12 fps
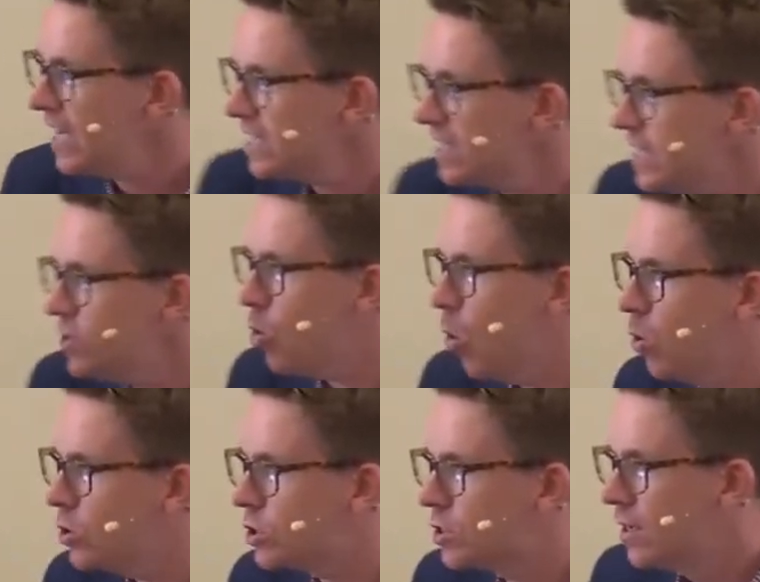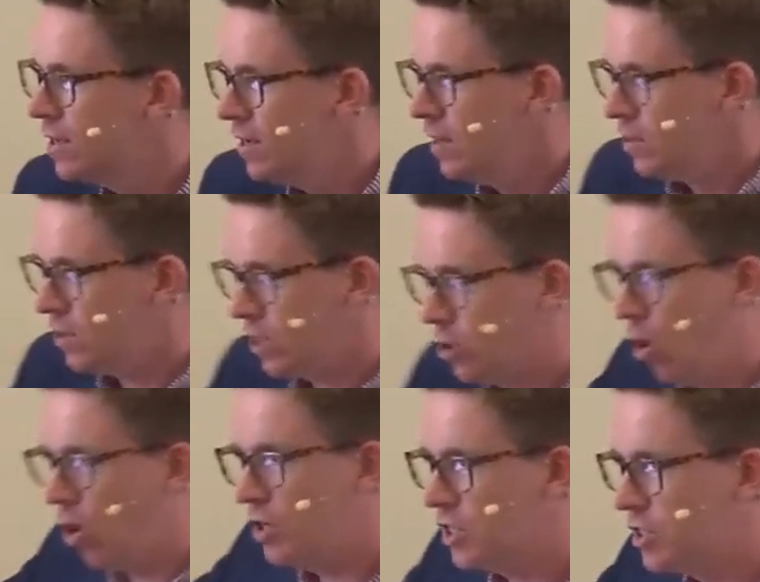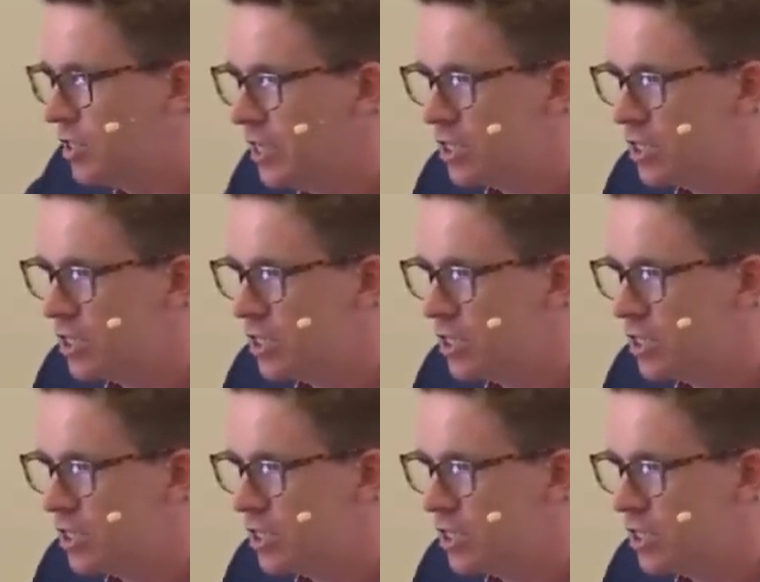Yes, he knows that God is